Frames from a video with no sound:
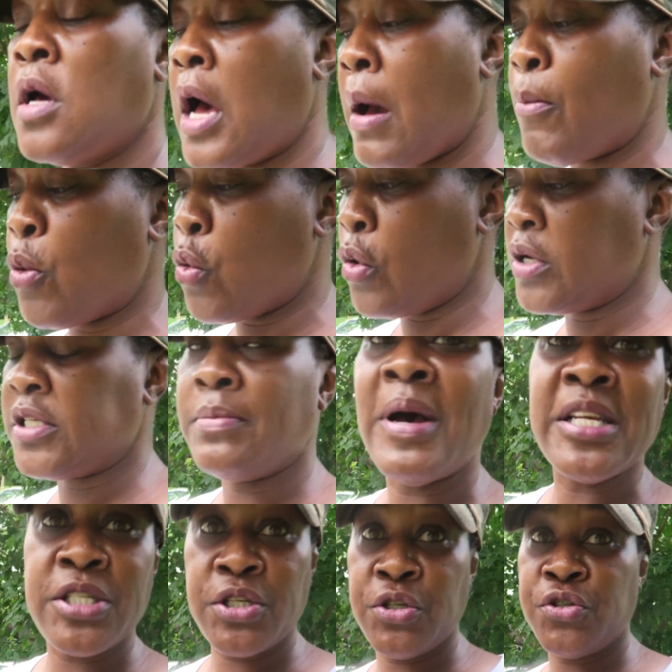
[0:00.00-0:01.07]
I'm going to
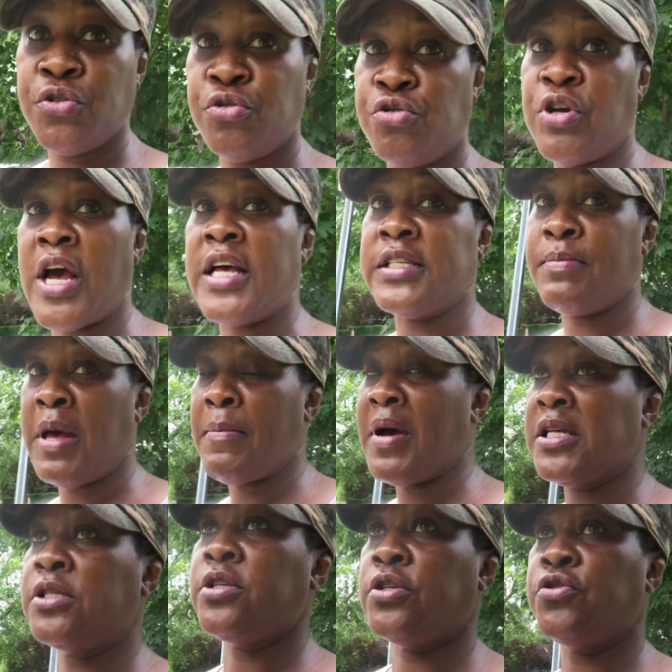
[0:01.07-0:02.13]
my sister's. You guys met
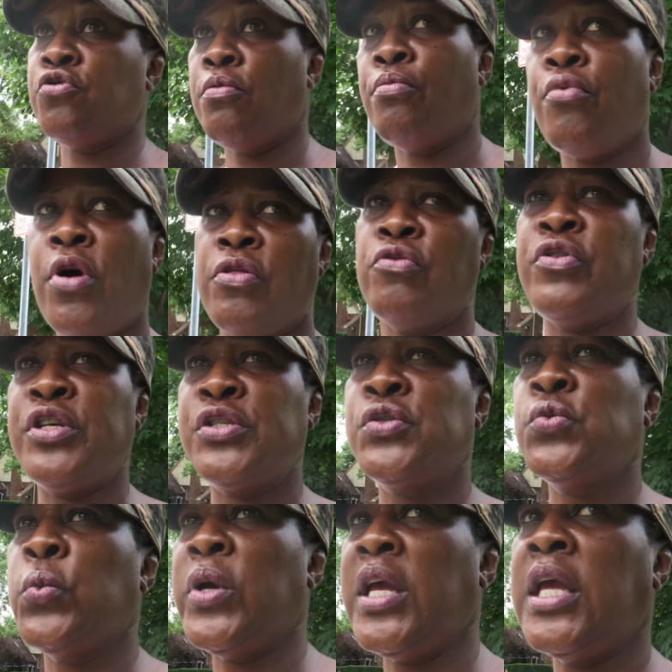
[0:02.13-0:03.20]
my sister and brother
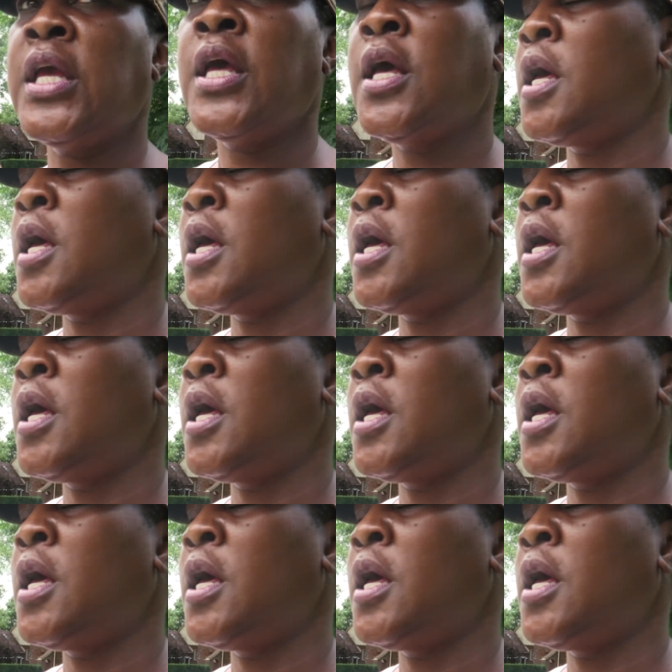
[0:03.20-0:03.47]
this week.